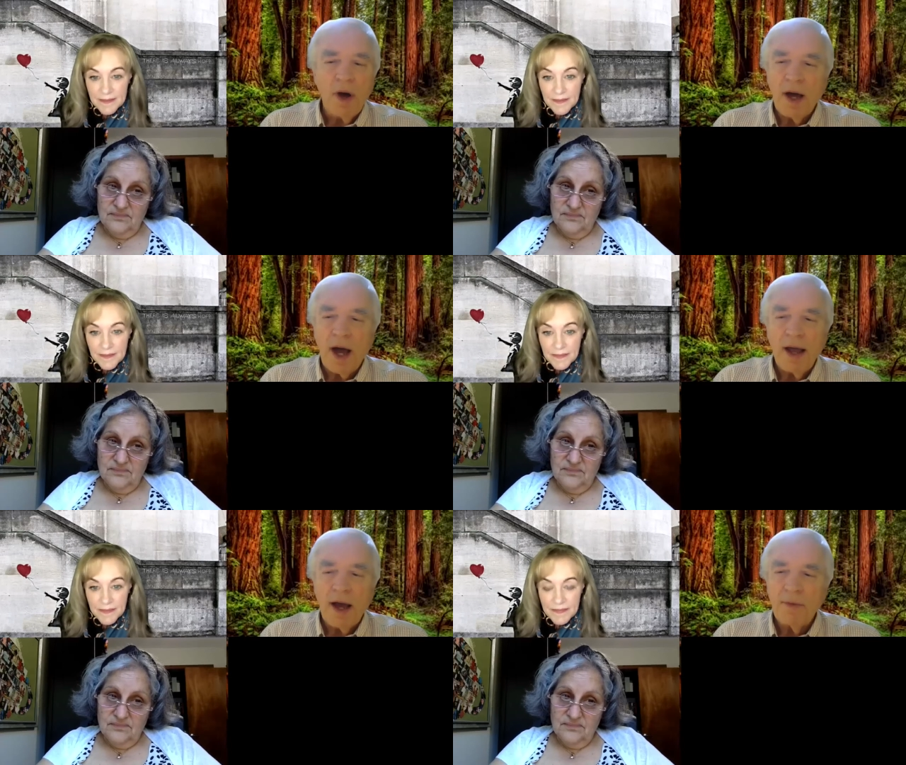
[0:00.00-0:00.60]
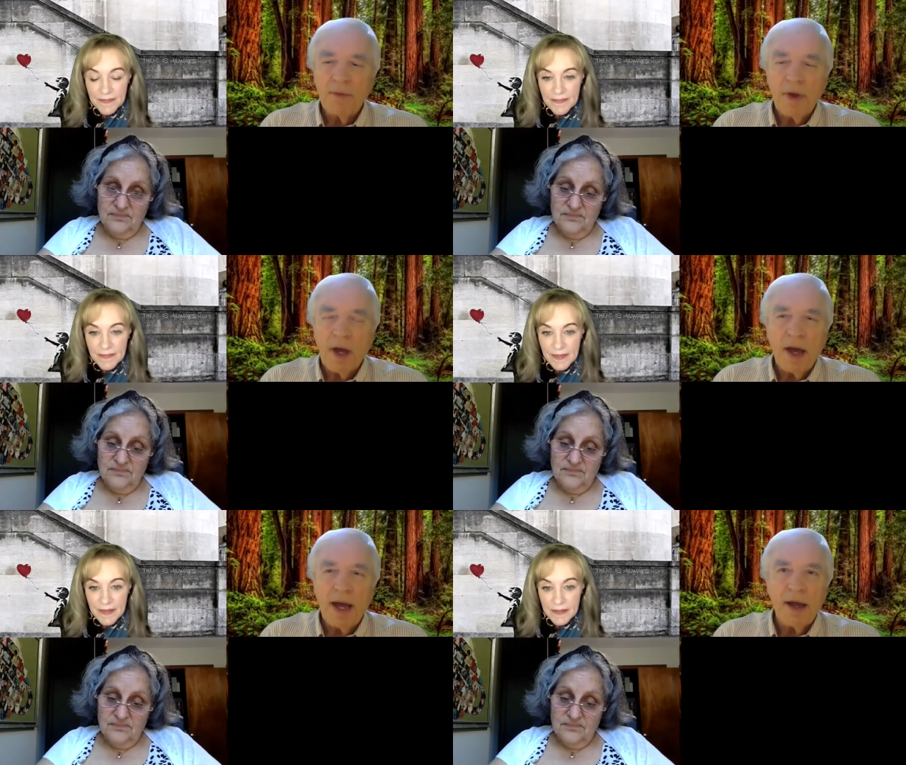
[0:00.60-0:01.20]
Speaker 1: I
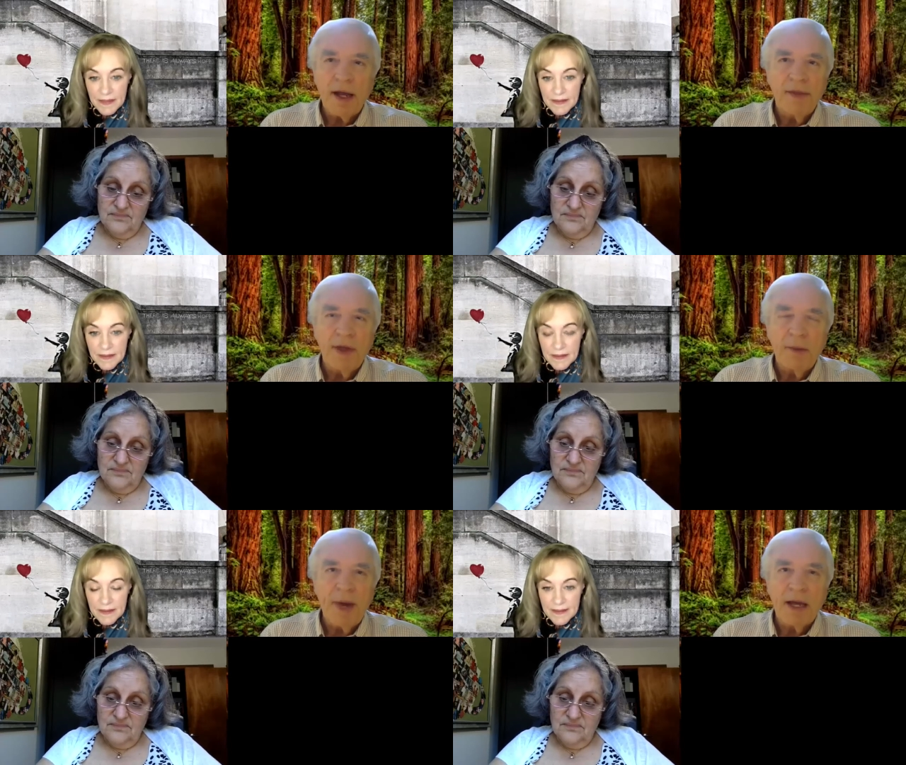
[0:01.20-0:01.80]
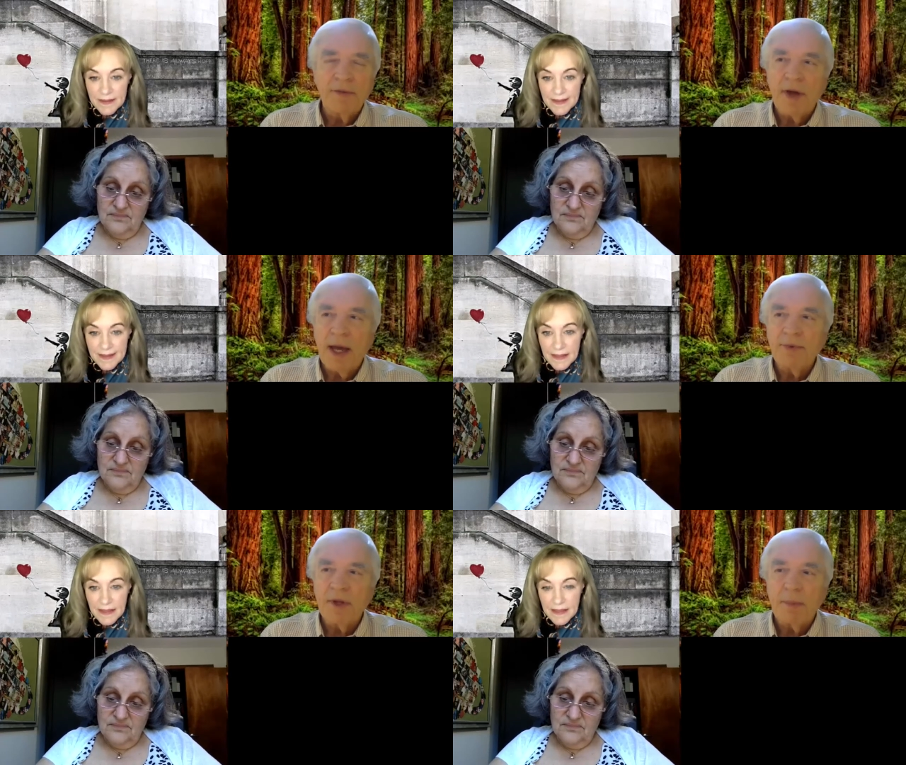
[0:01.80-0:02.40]
can think back on
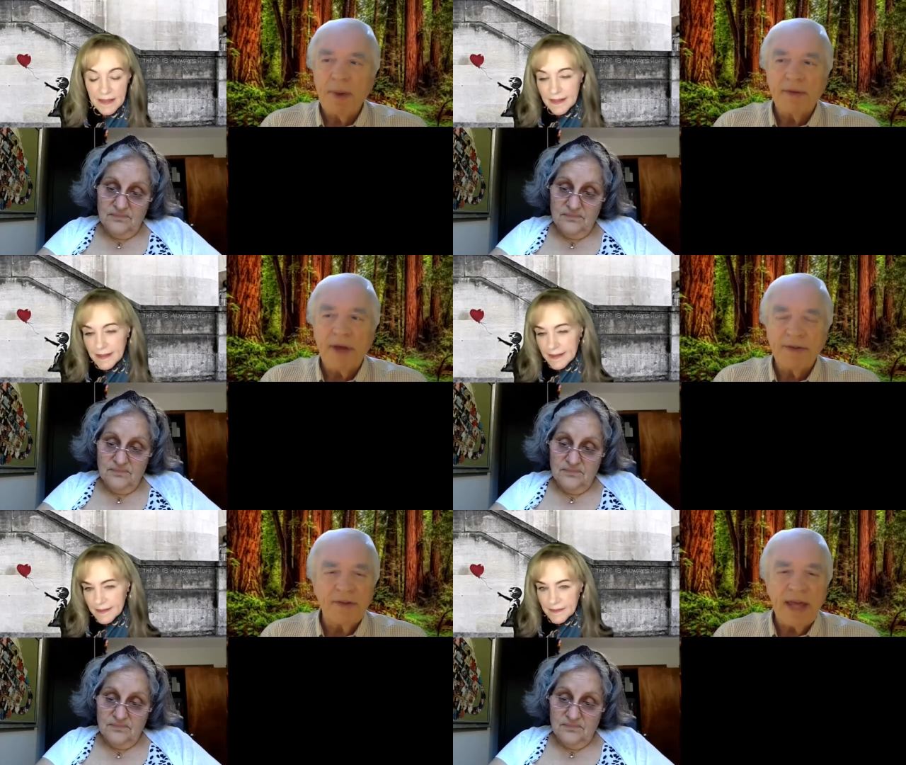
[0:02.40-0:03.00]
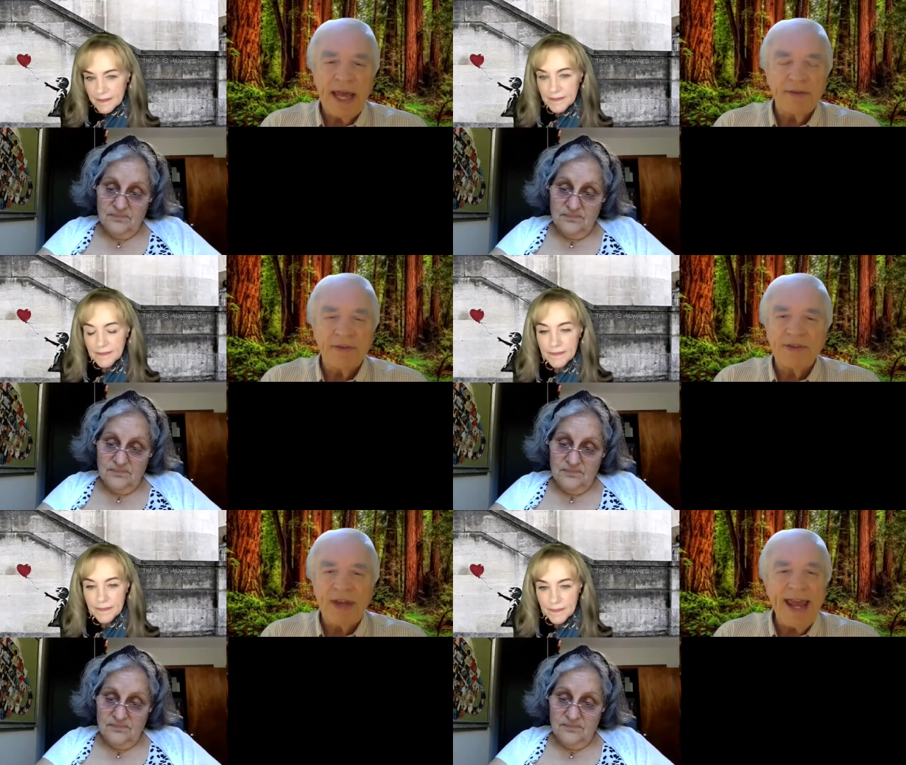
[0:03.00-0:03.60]
times in the past. I just can't
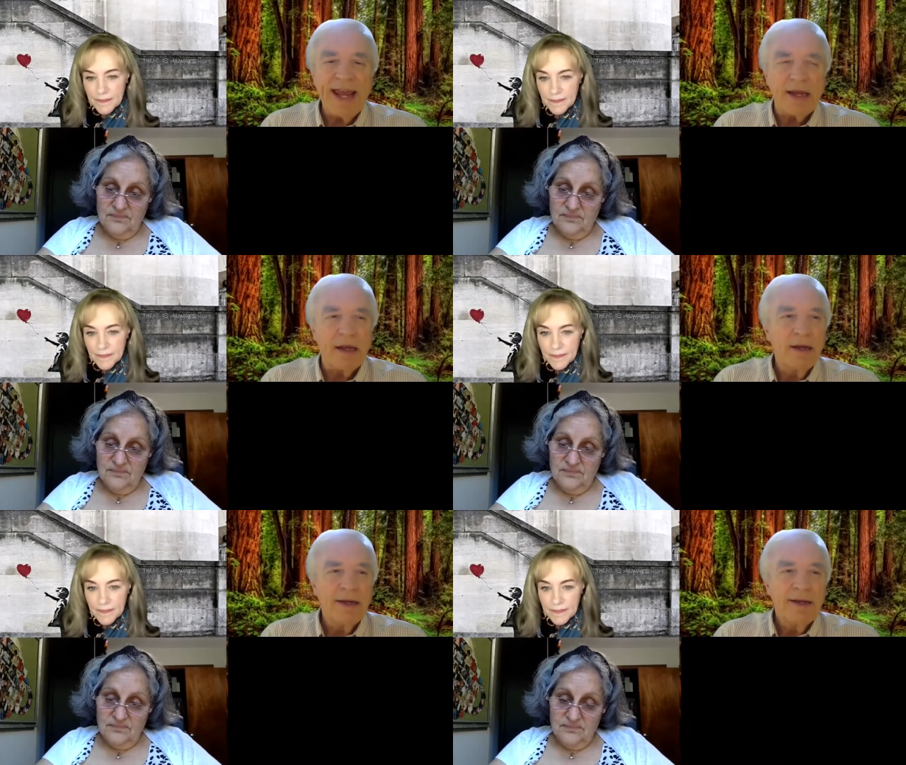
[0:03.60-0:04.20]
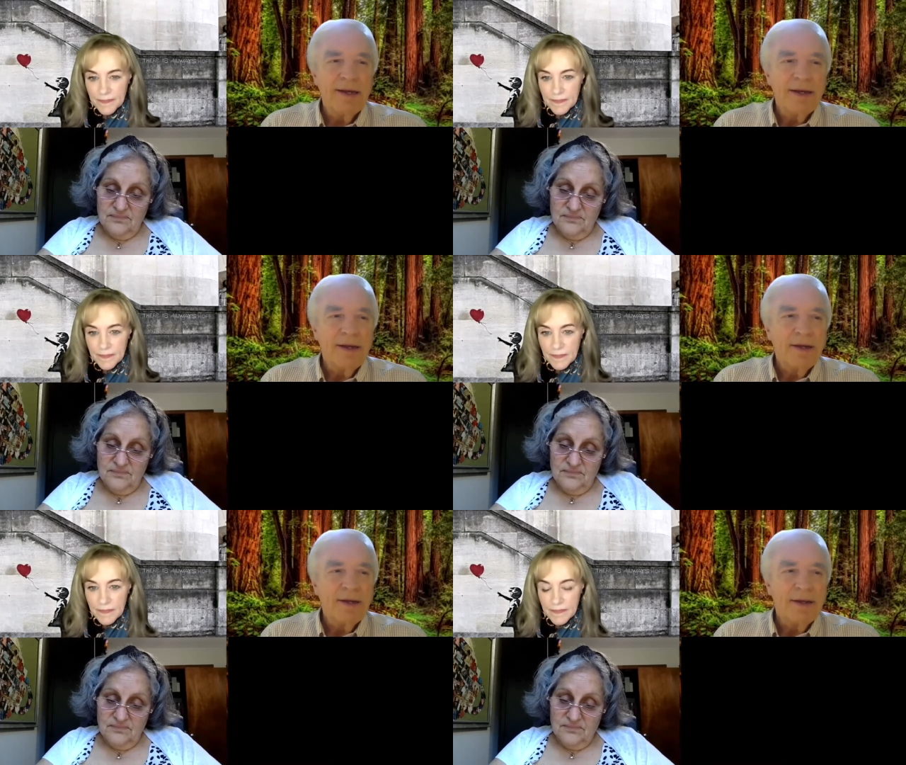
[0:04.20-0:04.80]
say
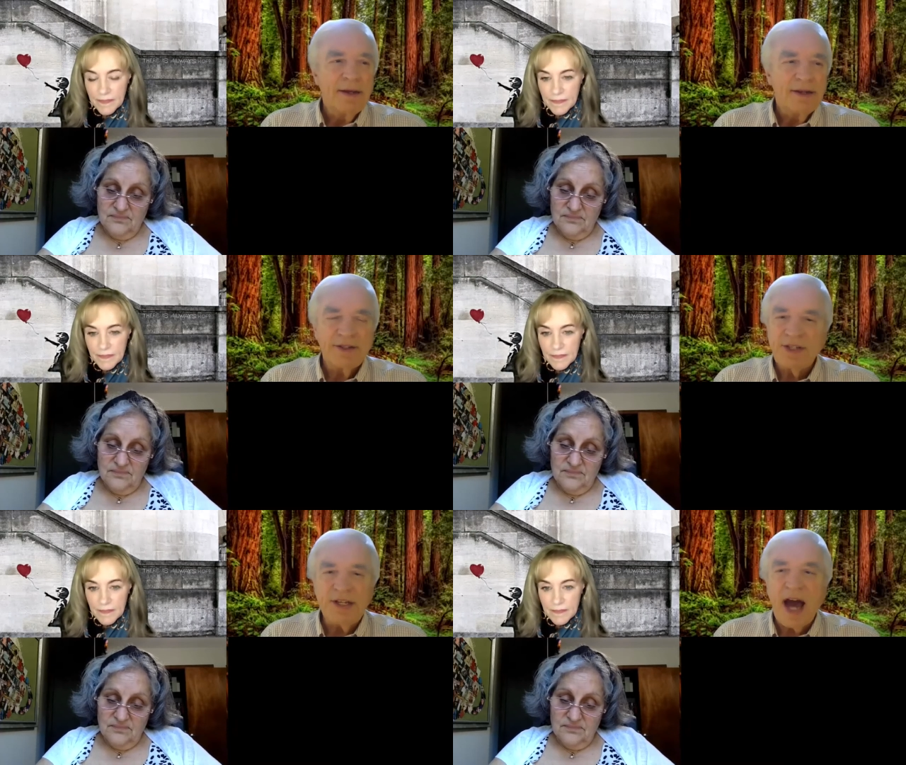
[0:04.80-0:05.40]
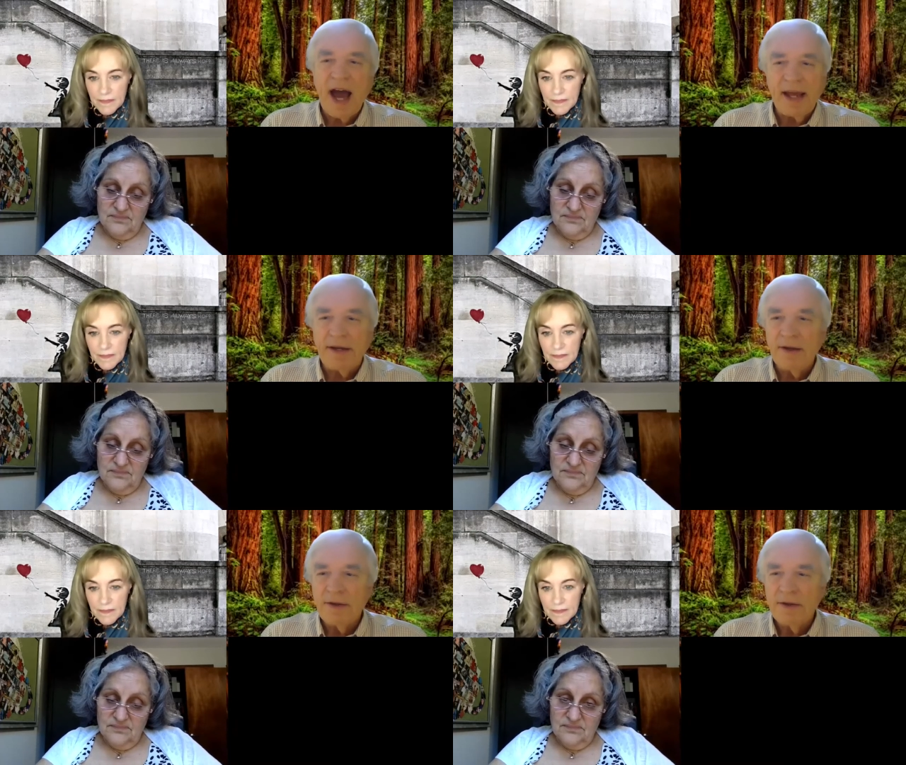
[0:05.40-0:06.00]
she
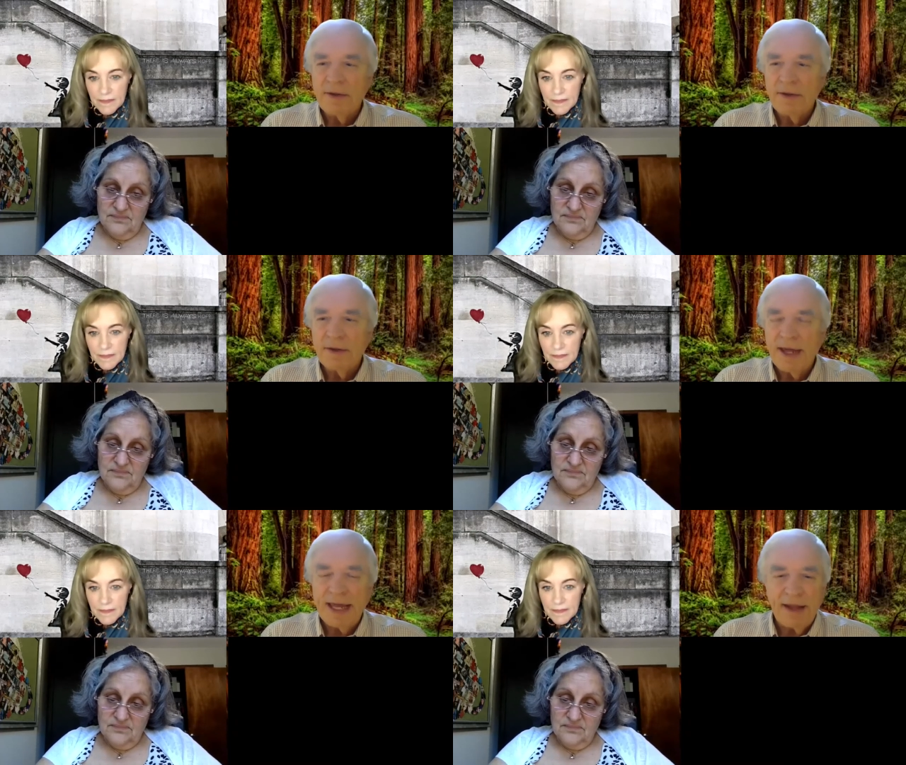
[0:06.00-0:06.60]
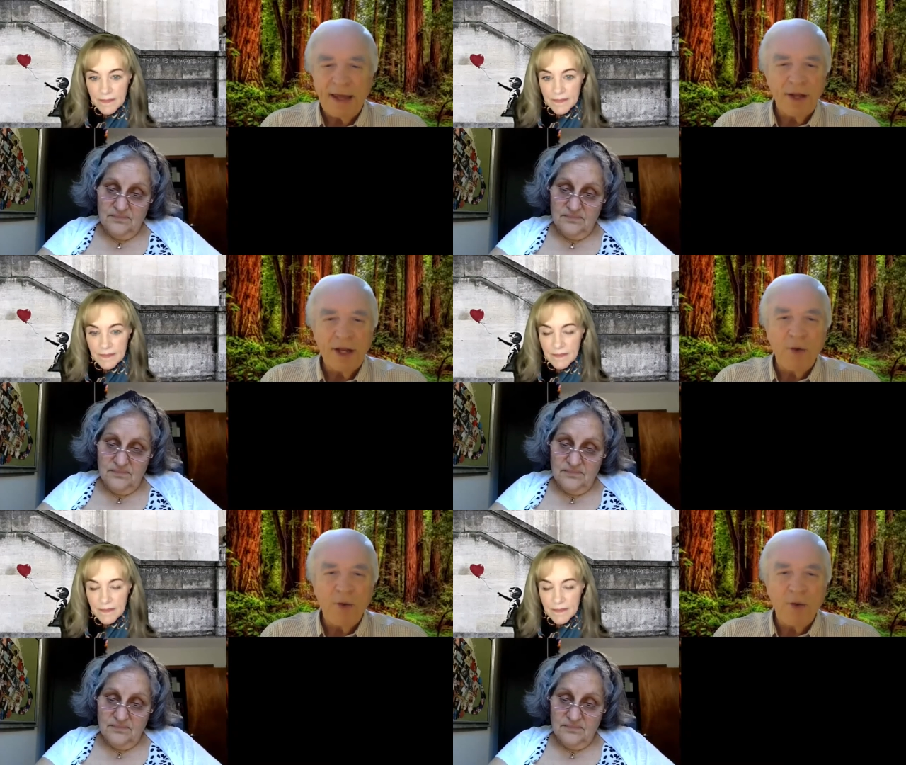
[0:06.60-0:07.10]
died, and